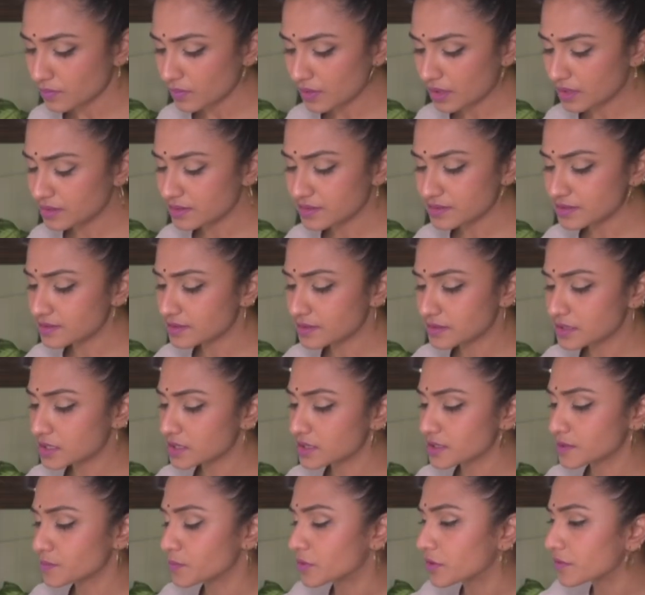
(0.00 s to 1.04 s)
And this is
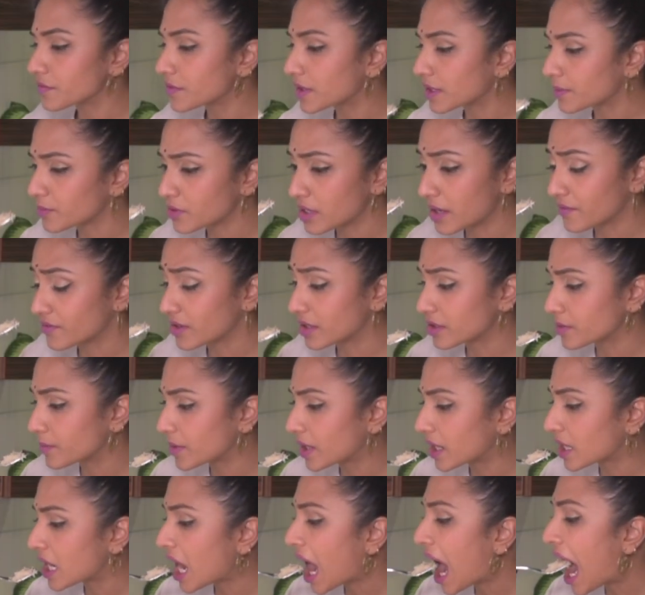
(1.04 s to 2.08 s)
perfect. I'm gonna have another
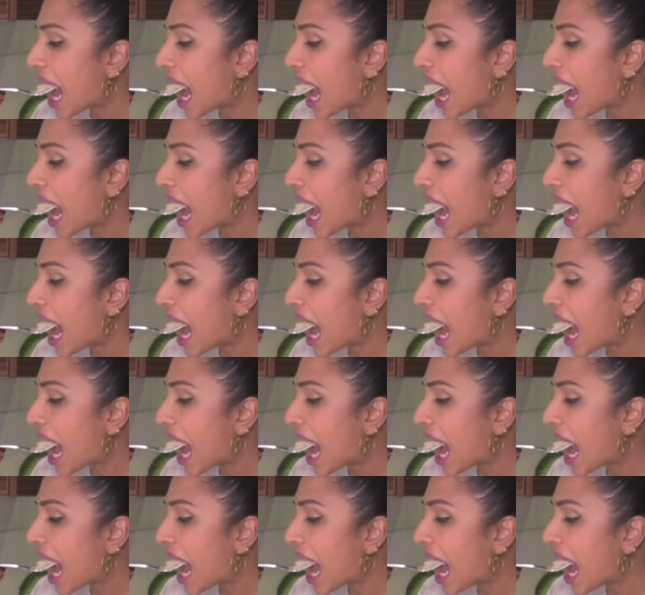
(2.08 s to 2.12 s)
bite.